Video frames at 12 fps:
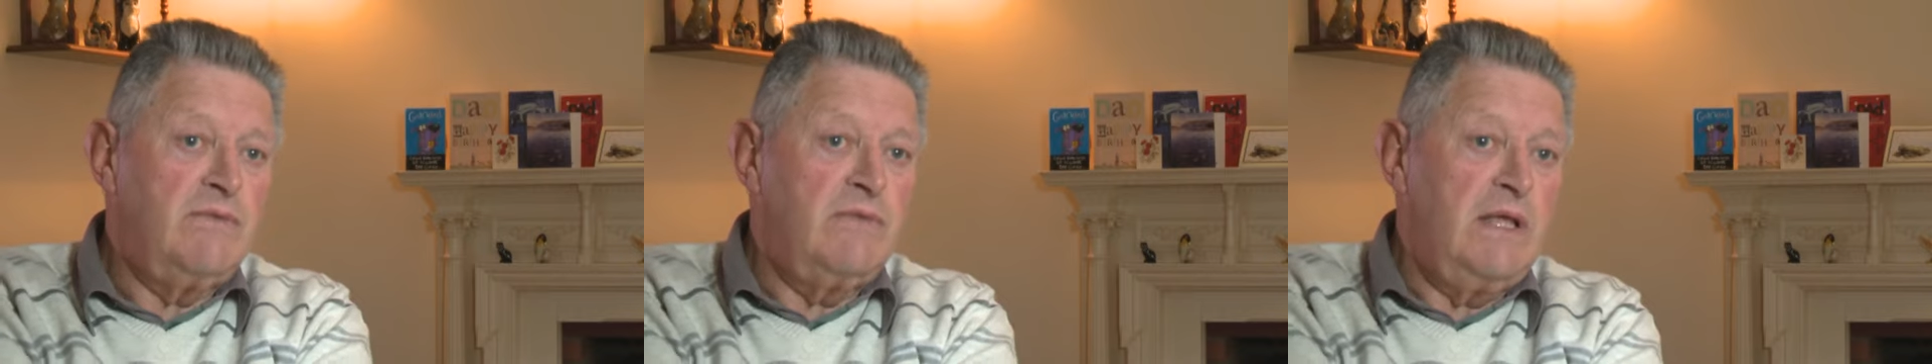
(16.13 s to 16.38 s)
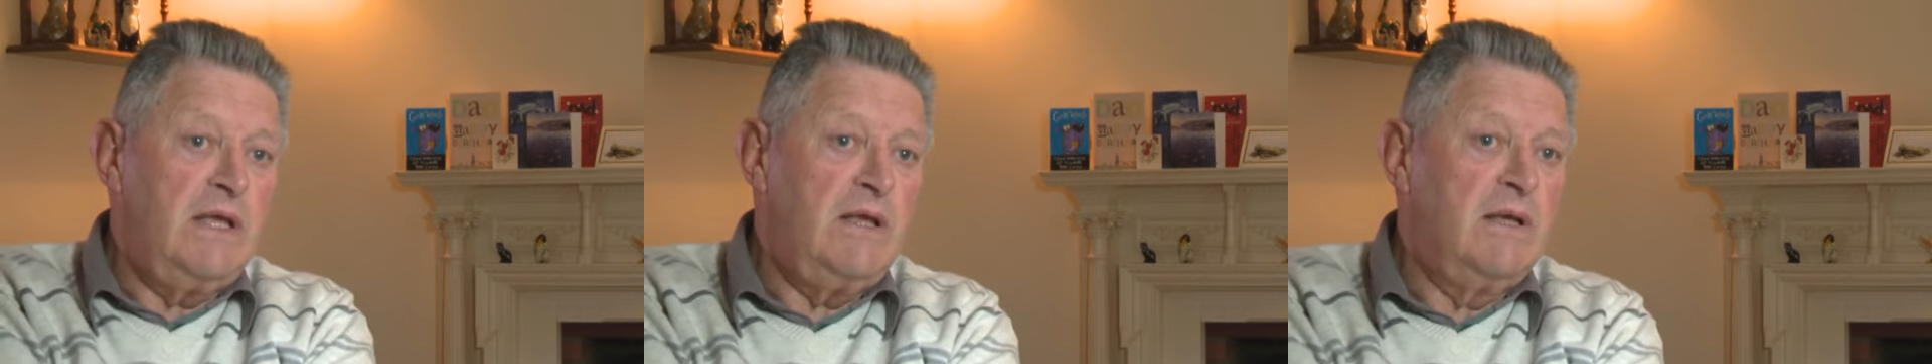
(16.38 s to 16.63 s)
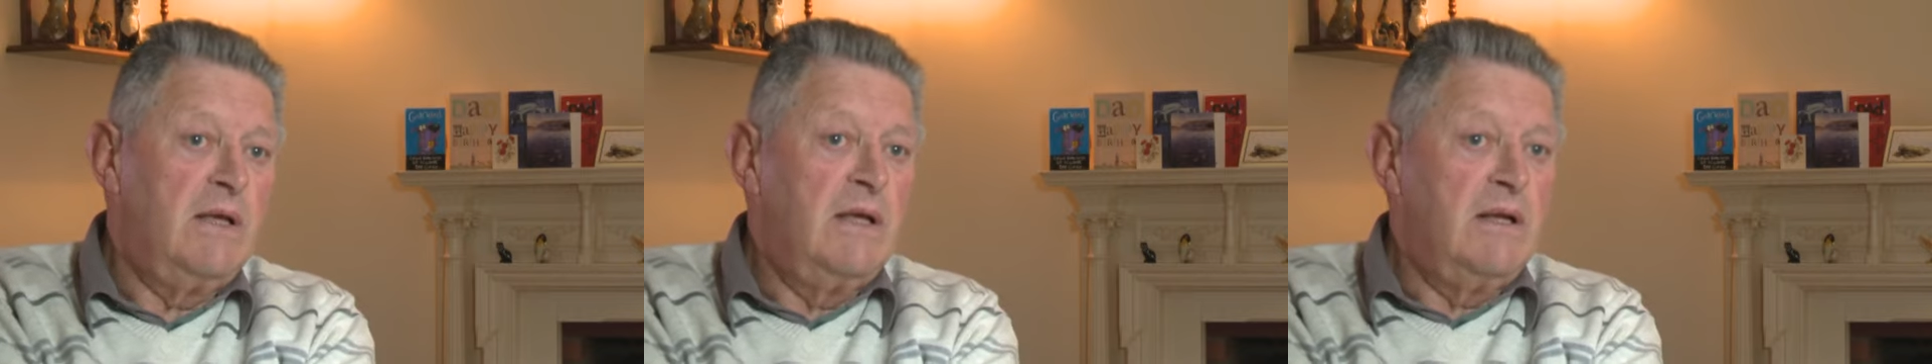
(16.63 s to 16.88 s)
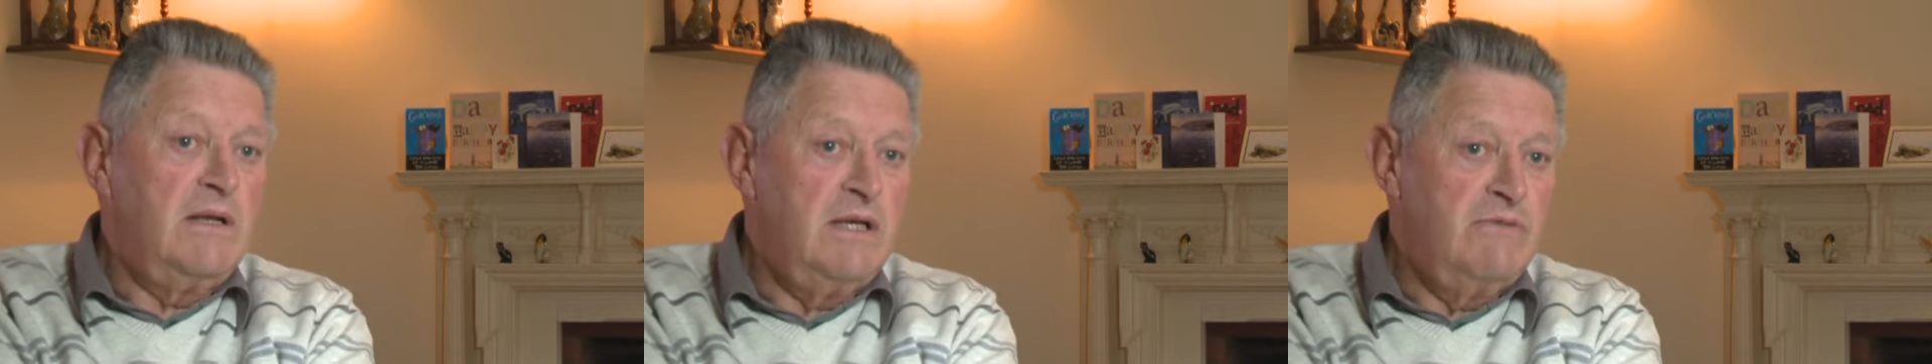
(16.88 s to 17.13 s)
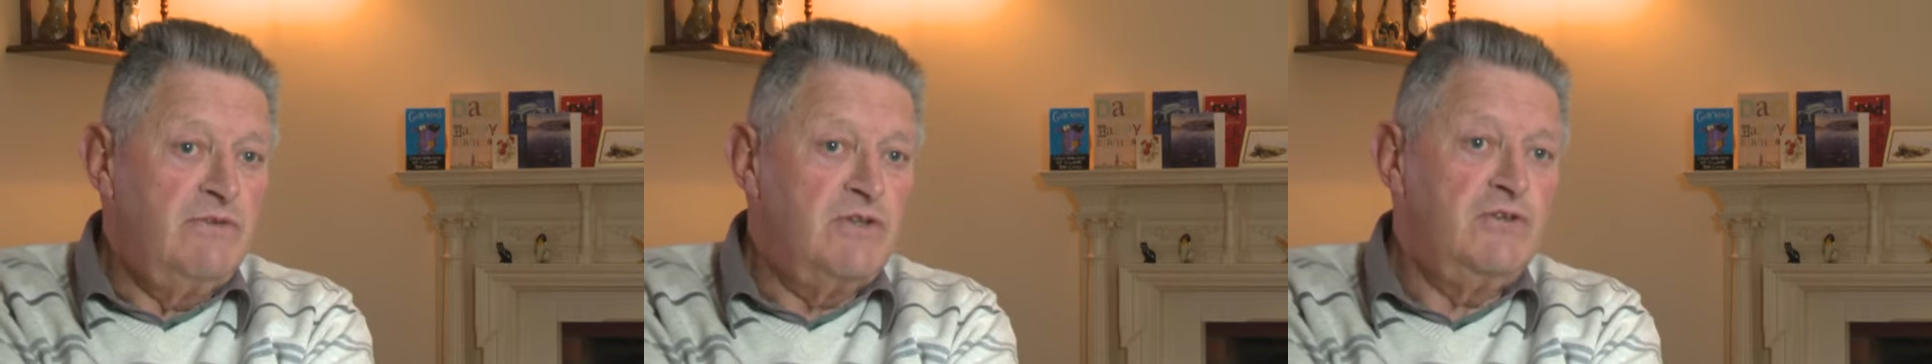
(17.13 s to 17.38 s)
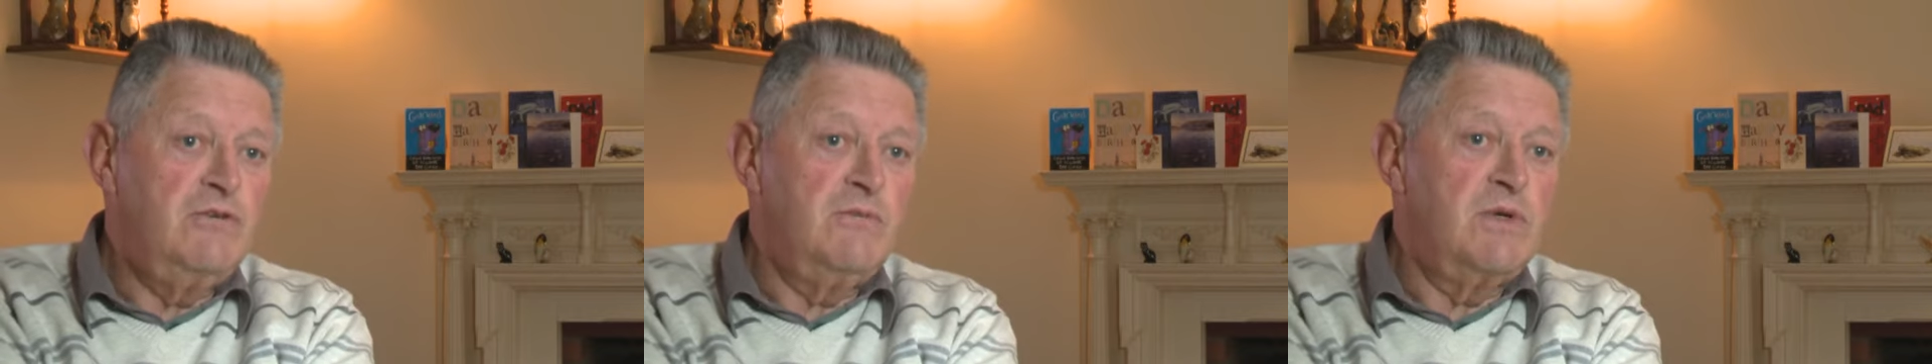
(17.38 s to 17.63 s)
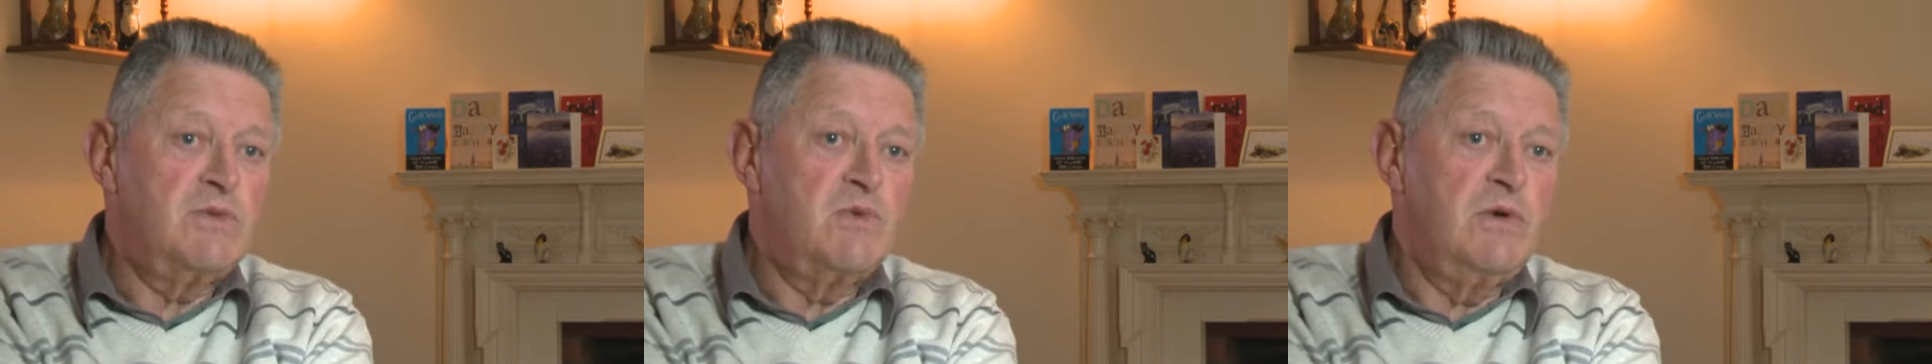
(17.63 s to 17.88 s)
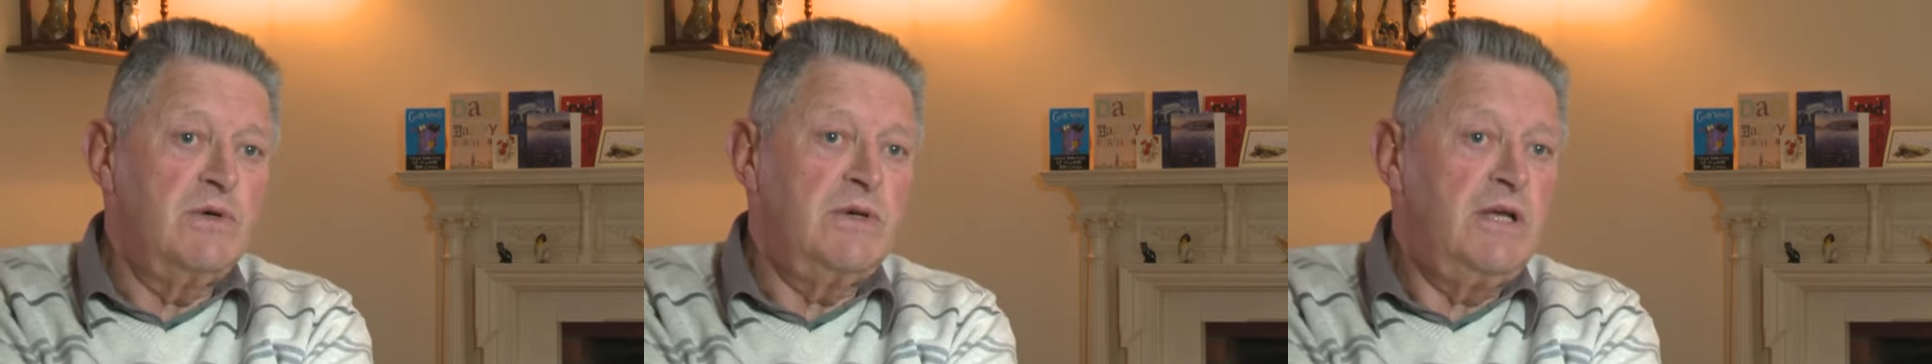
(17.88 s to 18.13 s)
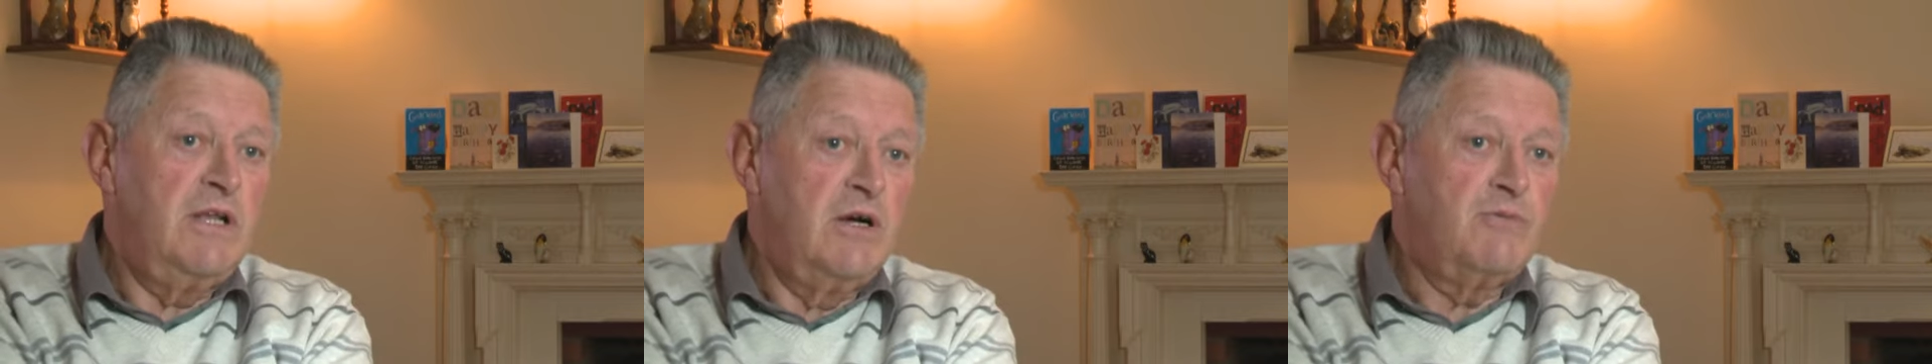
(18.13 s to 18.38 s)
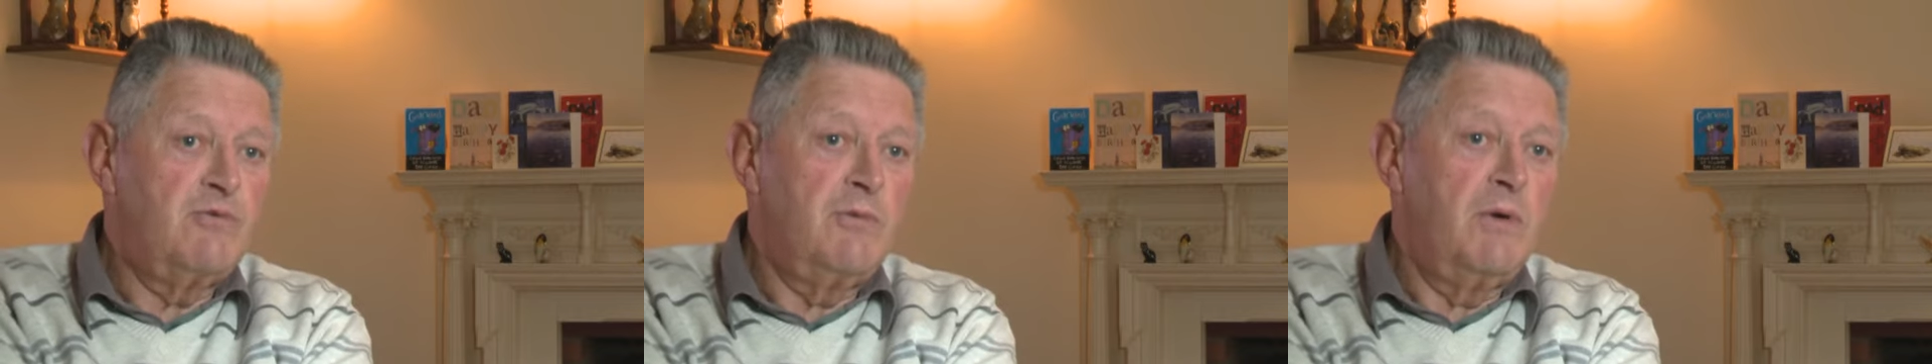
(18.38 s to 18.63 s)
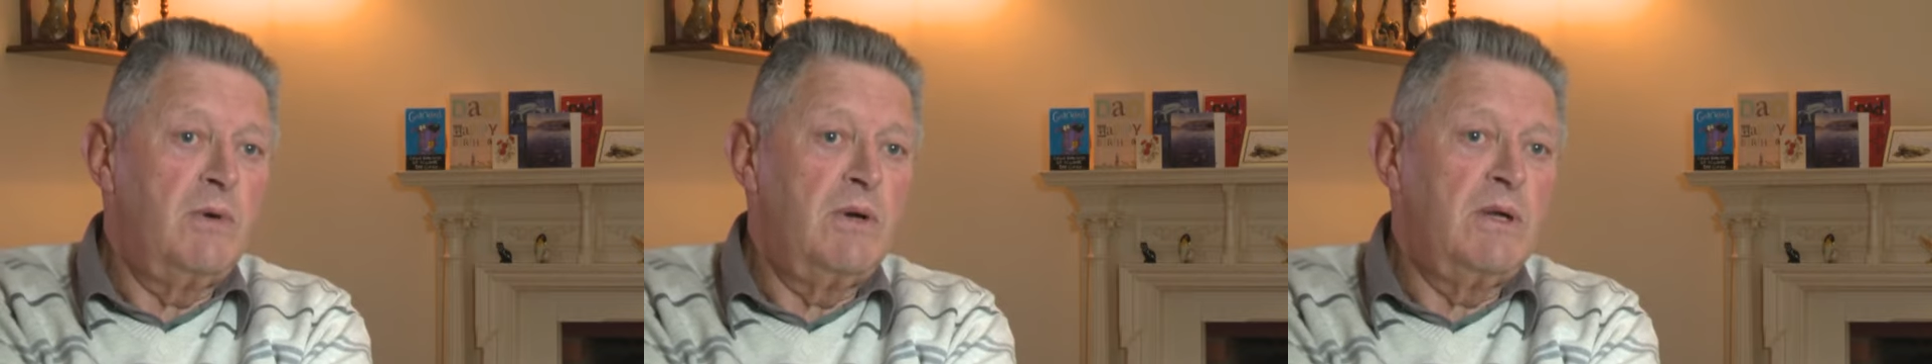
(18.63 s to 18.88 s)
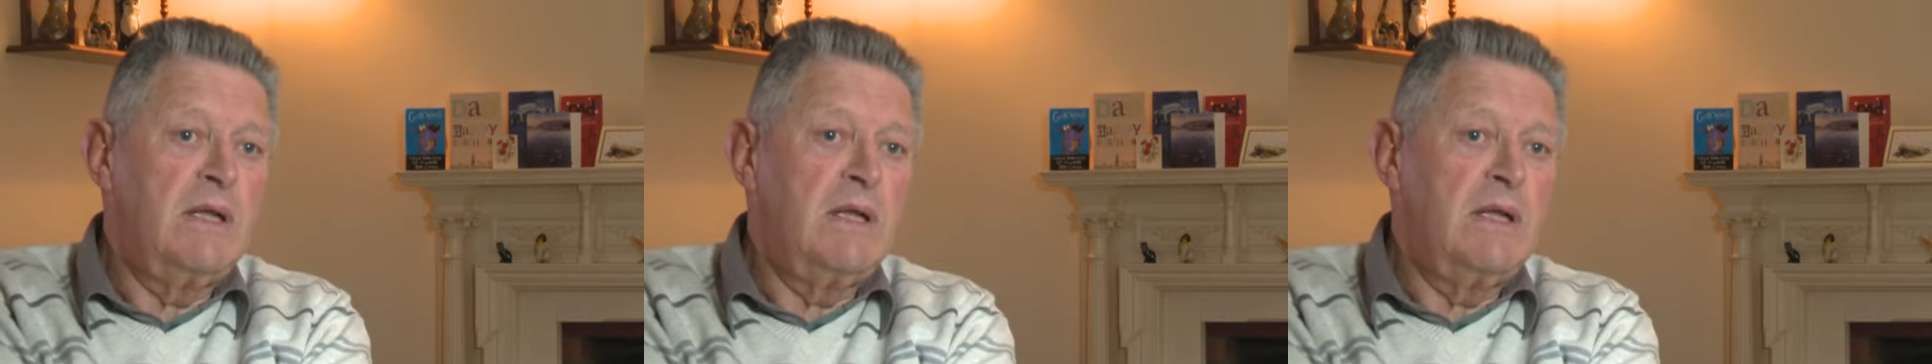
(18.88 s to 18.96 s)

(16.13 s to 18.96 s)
the liver tumours were inoperable